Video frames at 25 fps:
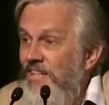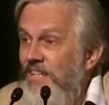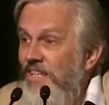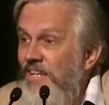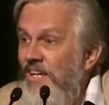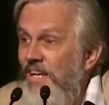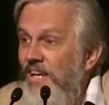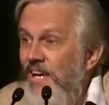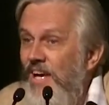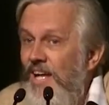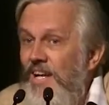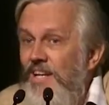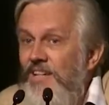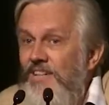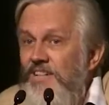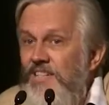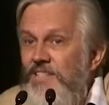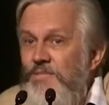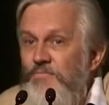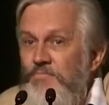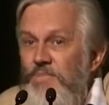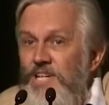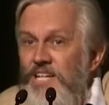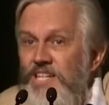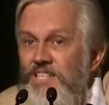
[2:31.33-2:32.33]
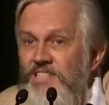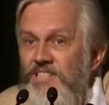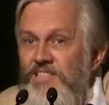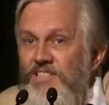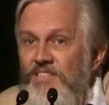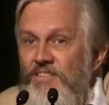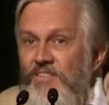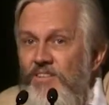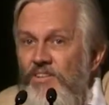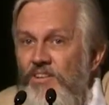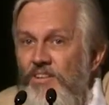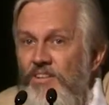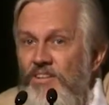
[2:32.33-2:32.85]
And it is
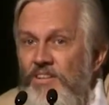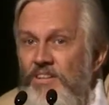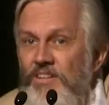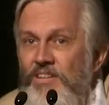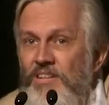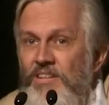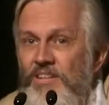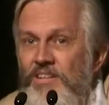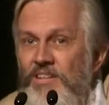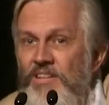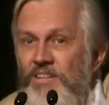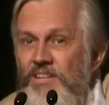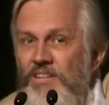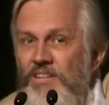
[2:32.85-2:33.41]
based on,